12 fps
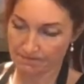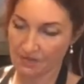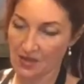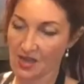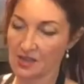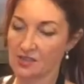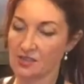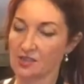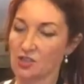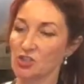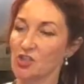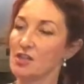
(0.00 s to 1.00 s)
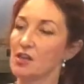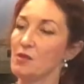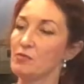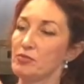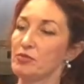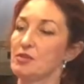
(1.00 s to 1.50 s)
Nice, shake
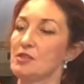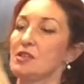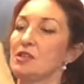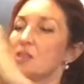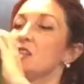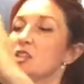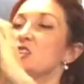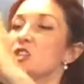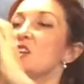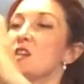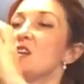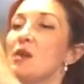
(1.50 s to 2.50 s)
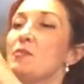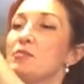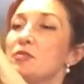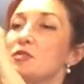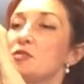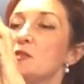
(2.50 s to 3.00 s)
it up
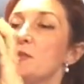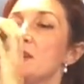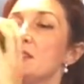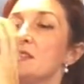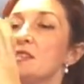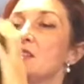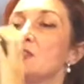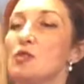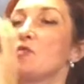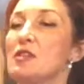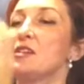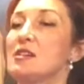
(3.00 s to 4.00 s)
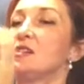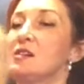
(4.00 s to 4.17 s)
so spices can go there.